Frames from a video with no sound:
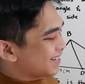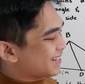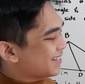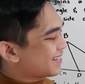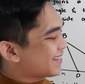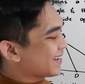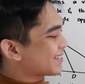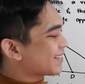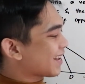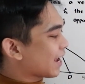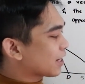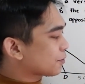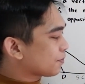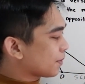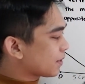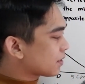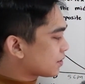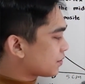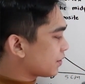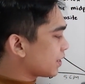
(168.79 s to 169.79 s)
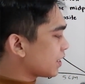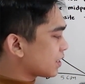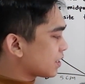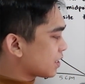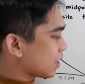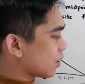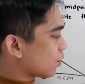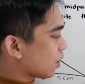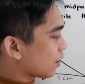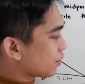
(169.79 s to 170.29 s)
6x plus 3
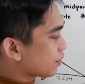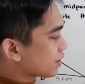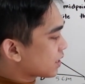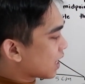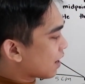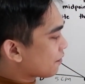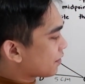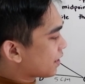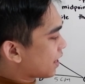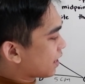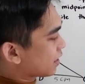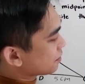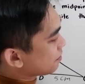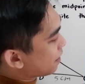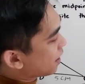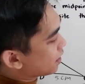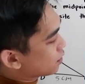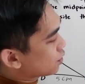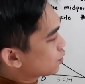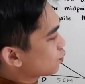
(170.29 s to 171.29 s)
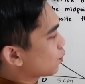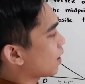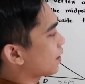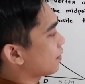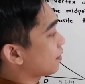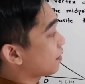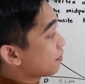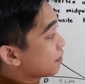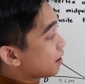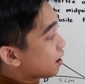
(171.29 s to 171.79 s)
is equal to 7x minus
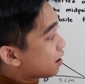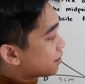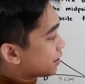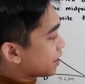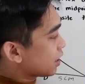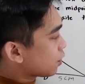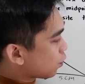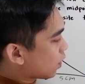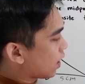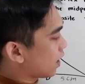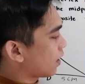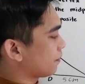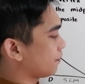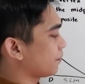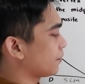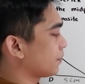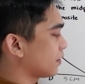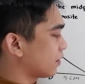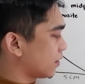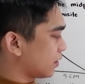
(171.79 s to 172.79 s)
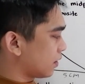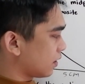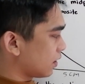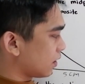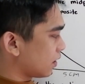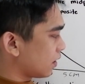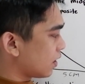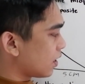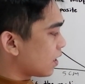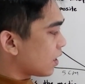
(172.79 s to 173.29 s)
1. They are equal.
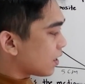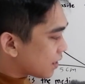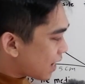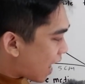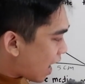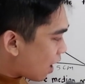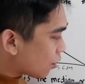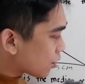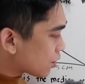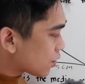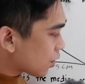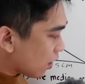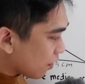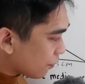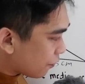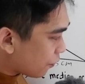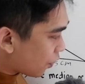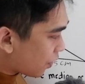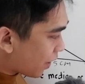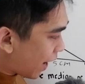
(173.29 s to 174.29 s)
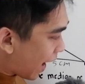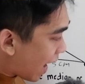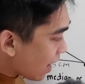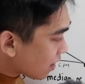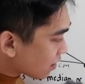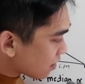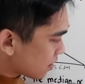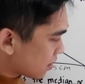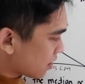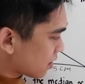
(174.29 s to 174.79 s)
Now solve for
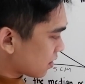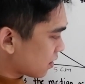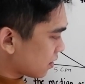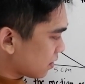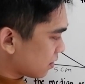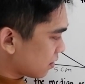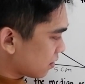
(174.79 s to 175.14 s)
x.